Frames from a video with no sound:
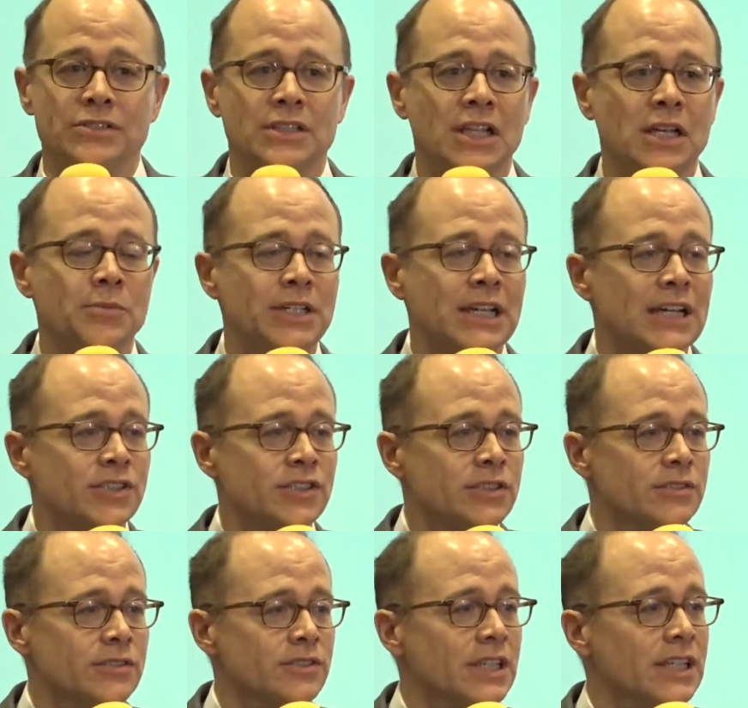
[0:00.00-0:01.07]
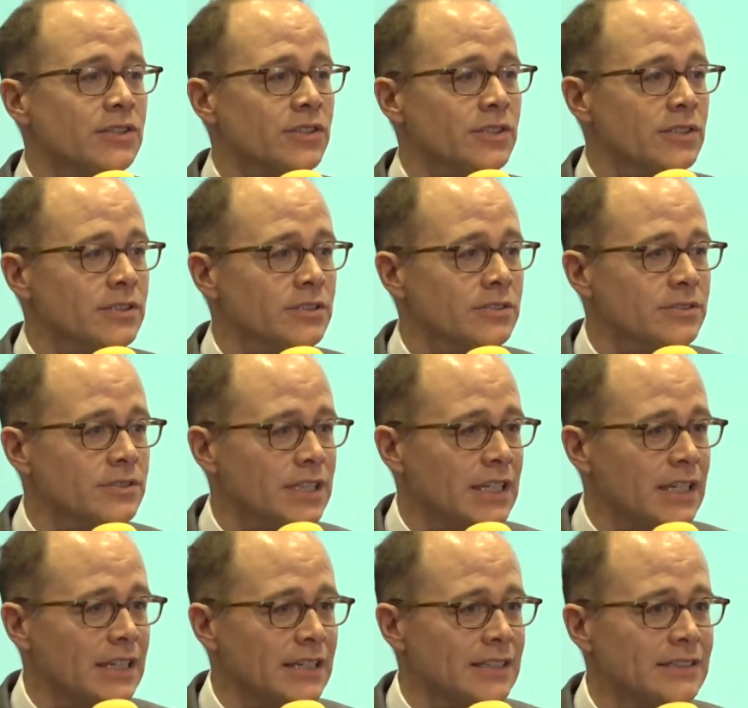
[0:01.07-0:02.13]
Climate Action Center
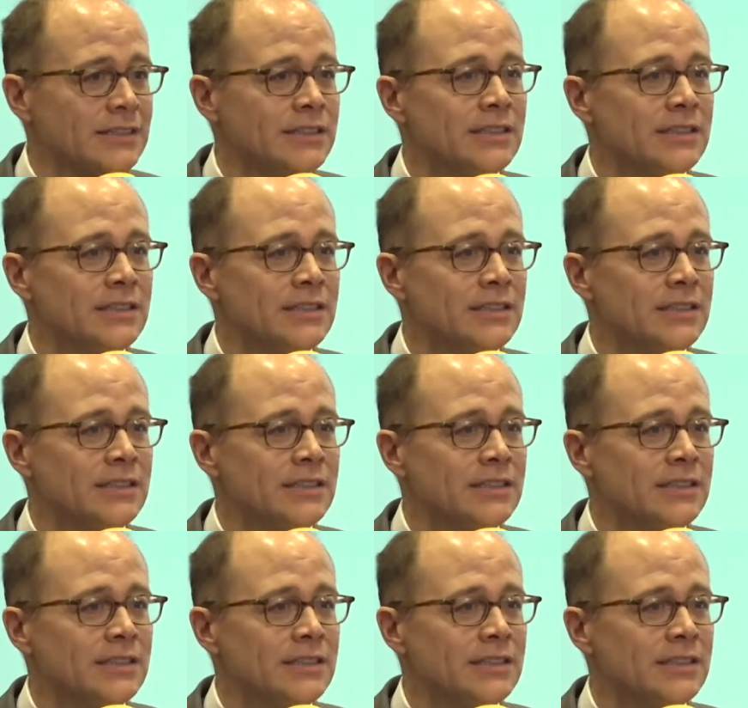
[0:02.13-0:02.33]
today.